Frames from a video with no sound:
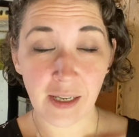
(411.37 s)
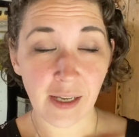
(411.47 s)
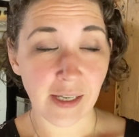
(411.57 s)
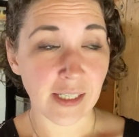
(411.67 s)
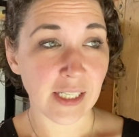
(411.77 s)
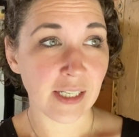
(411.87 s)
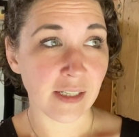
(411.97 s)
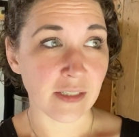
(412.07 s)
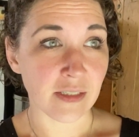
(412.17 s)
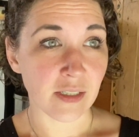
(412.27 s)
and he
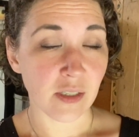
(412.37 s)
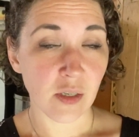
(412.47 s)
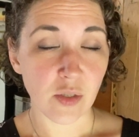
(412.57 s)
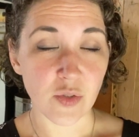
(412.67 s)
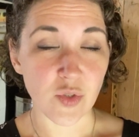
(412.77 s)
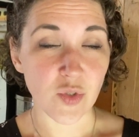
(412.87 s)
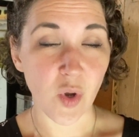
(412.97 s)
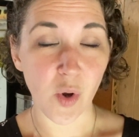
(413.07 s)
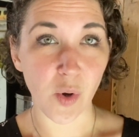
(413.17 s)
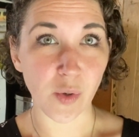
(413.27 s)
is
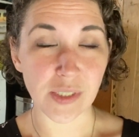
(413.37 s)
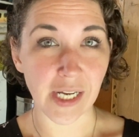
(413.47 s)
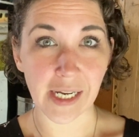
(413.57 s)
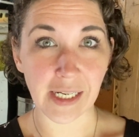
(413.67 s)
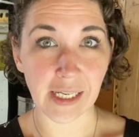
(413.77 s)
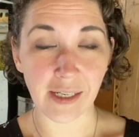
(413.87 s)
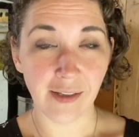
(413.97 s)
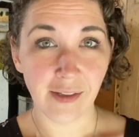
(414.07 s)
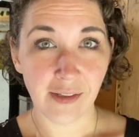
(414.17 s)
so tiny.